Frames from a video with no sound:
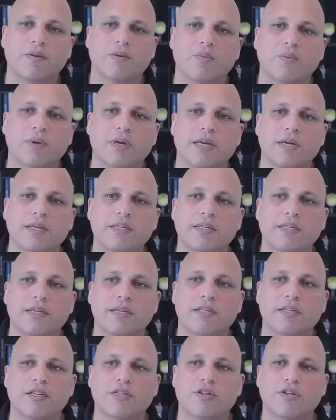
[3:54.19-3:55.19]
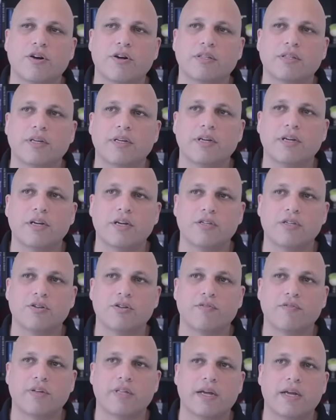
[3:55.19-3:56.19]
We can see this content is
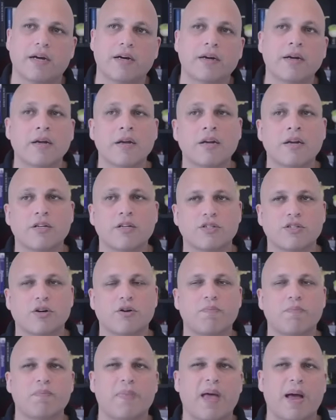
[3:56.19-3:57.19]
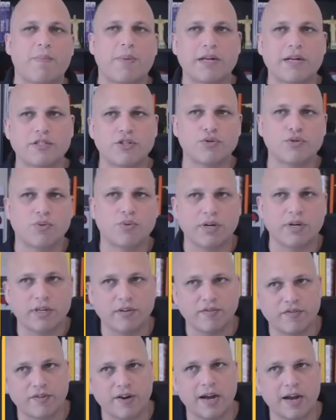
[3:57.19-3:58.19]
over there. So Apache is
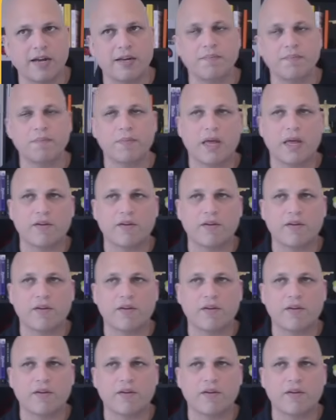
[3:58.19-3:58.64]
working fine.